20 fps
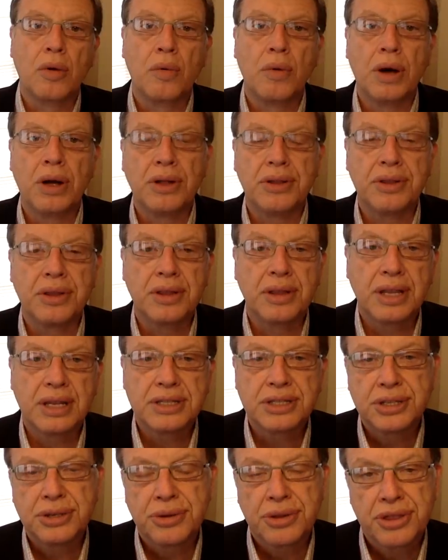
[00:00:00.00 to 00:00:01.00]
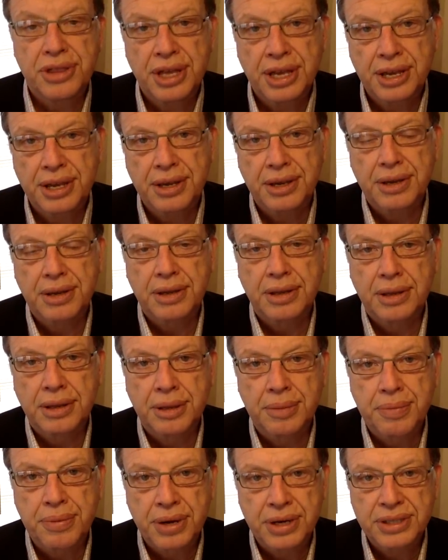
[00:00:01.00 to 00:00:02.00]
Well, lest you think
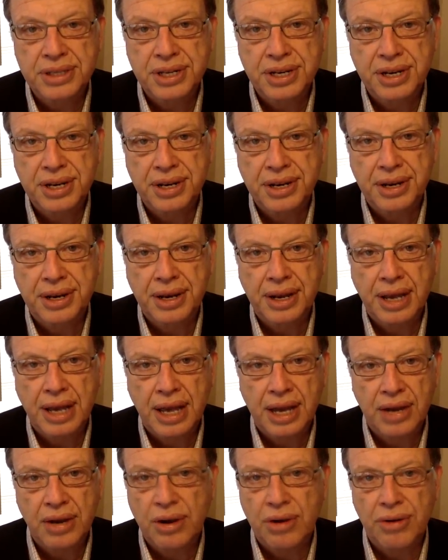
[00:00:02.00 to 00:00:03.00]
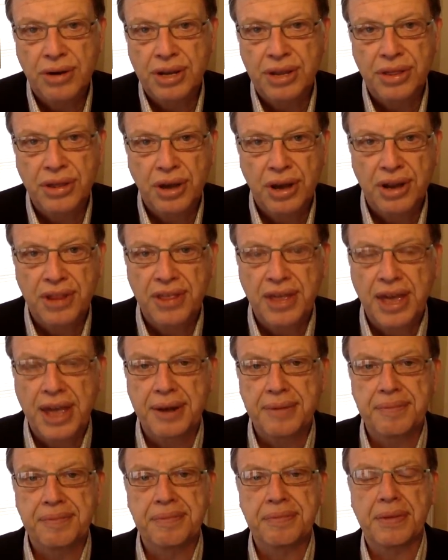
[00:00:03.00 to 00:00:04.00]
the president hadn't already thought of
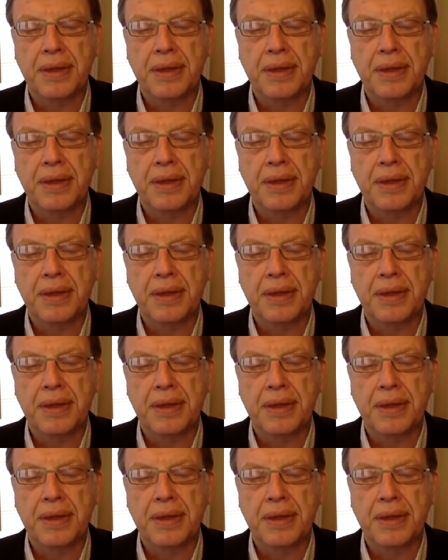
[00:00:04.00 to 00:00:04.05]
that,